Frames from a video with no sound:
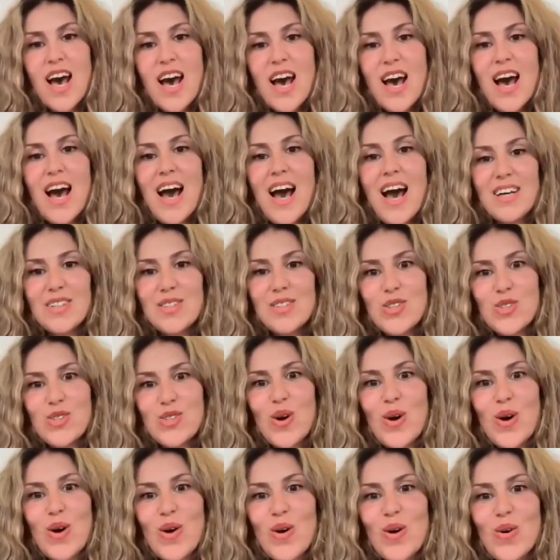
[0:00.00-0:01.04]
And
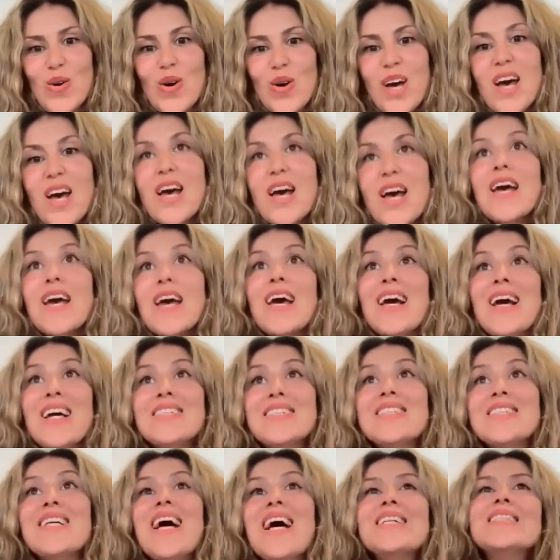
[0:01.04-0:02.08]
so,
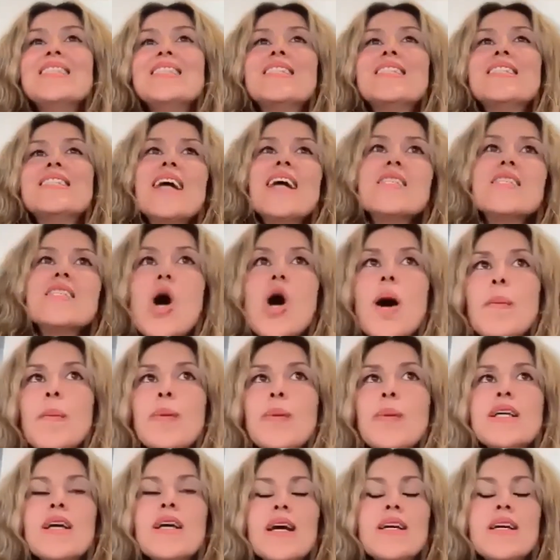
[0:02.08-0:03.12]
and that's
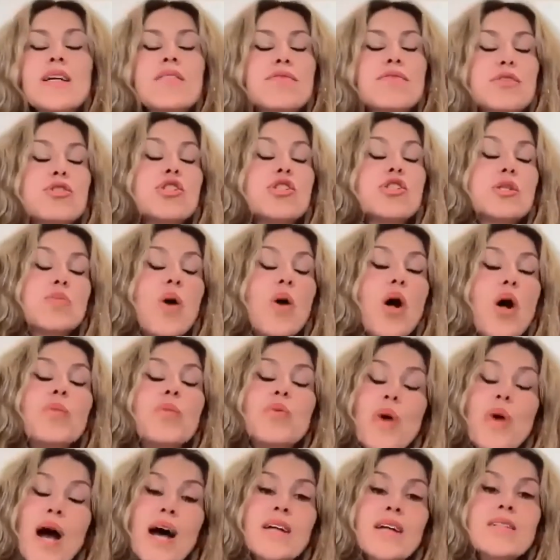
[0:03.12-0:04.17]
complicated for small
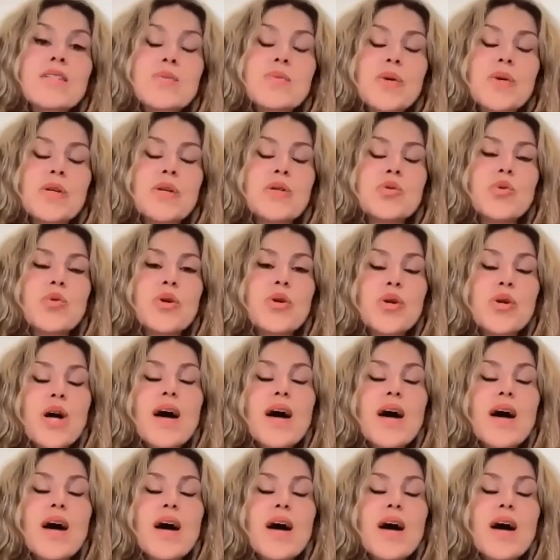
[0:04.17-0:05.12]
brands, because when you have